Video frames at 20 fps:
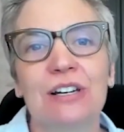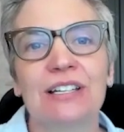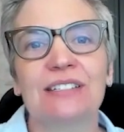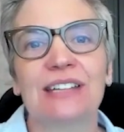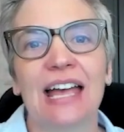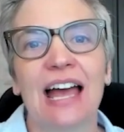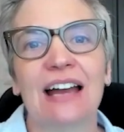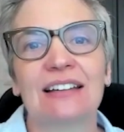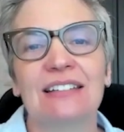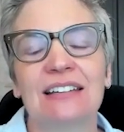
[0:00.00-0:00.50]
has
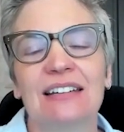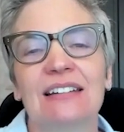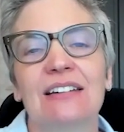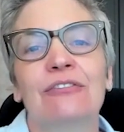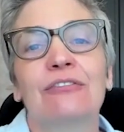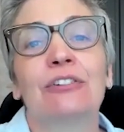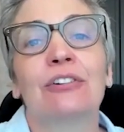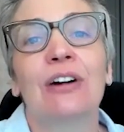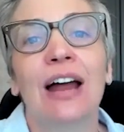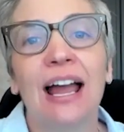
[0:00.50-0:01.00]
acted in
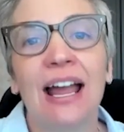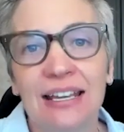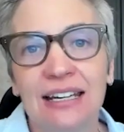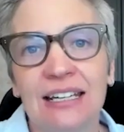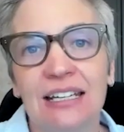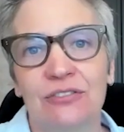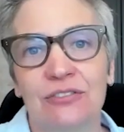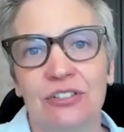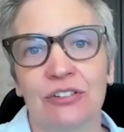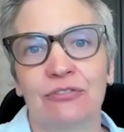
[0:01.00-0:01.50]
a
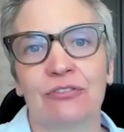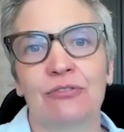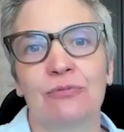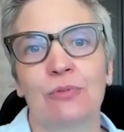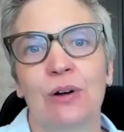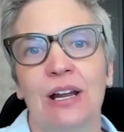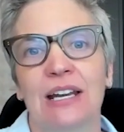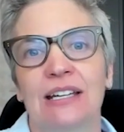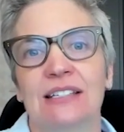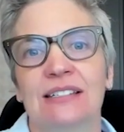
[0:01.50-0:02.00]
variety of different
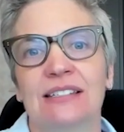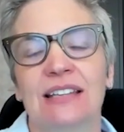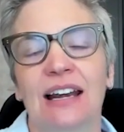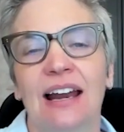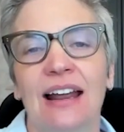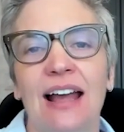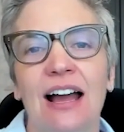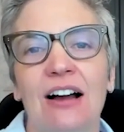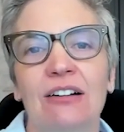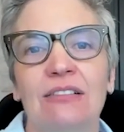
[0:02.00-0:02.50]
ways that
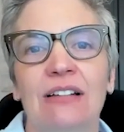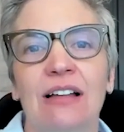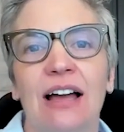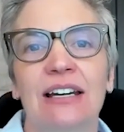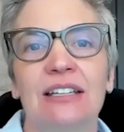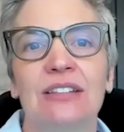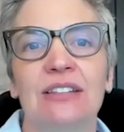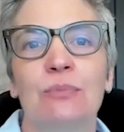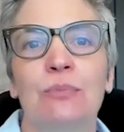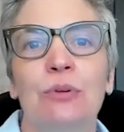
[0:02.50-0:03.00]
I
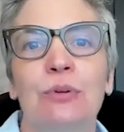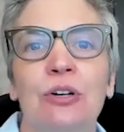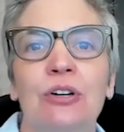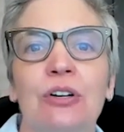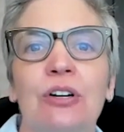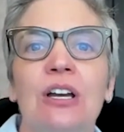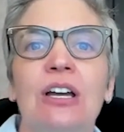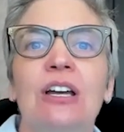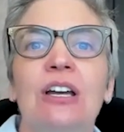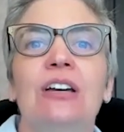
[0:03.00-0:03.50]
outline in the
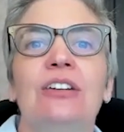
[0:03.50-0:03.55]
book